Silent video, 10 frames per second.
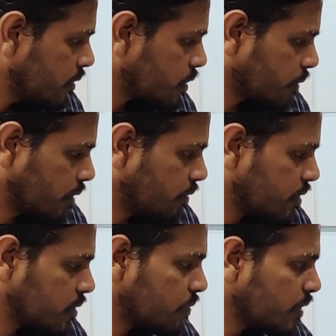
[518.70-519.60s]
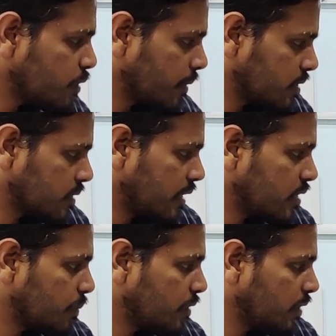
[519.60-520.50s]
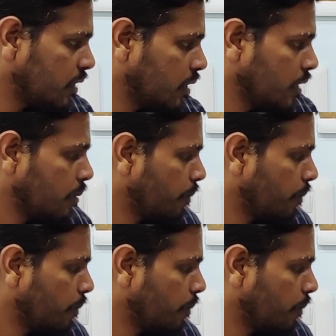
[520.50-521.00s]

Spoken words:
this one, which is 3 spaces, that is between